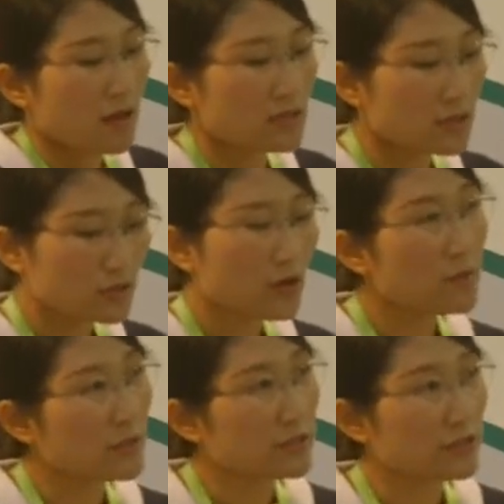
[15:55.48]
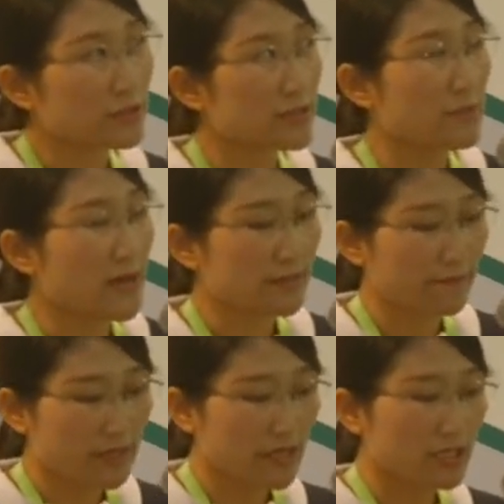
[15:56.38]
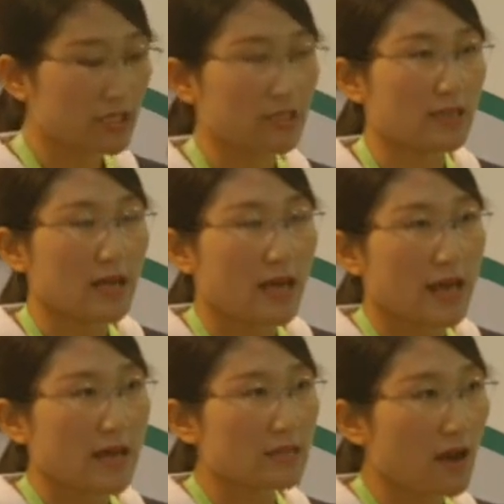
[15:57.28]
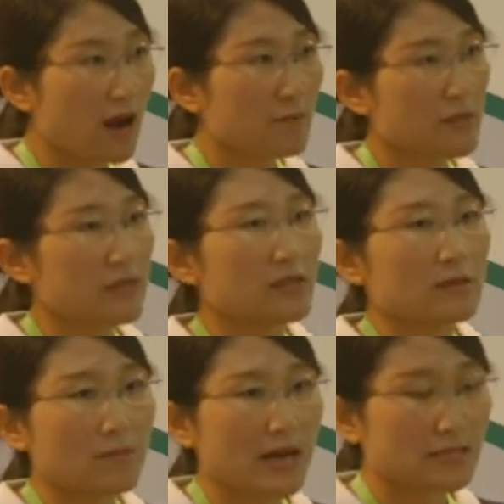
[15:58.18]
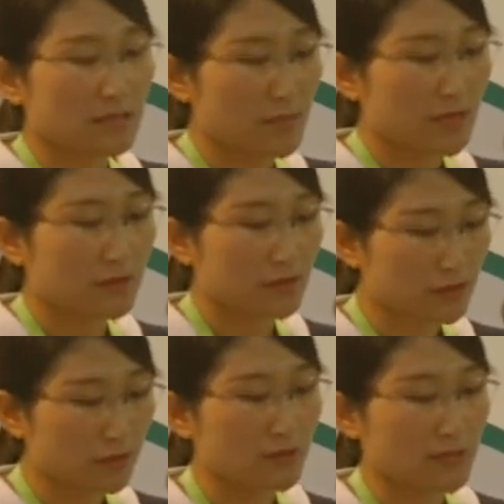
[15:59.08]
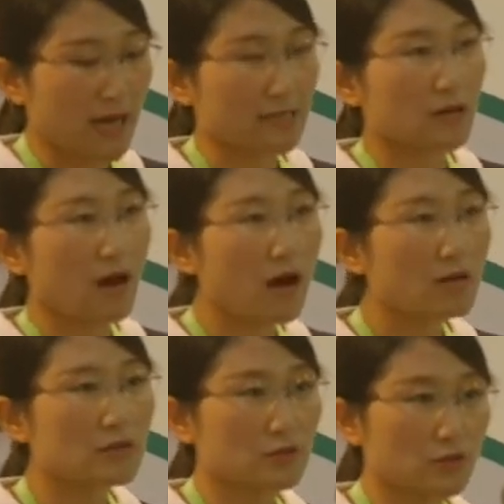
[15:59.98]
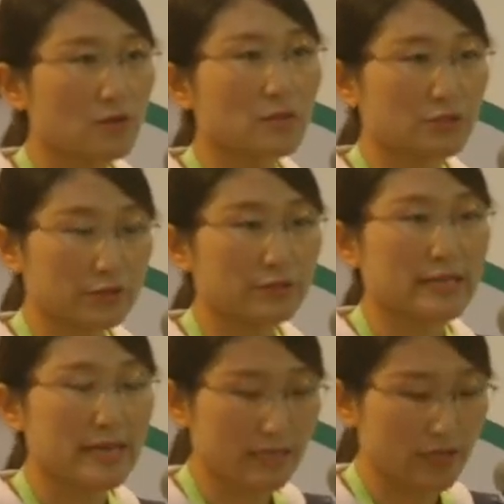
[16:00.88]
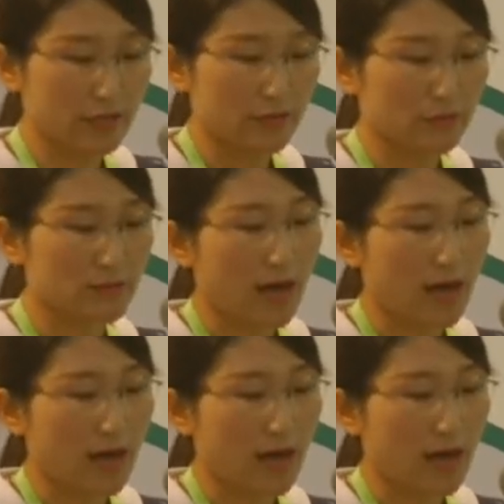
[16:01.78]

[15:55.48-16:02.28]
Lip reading: The raw material specification. The RP must make sure that all the raw material in use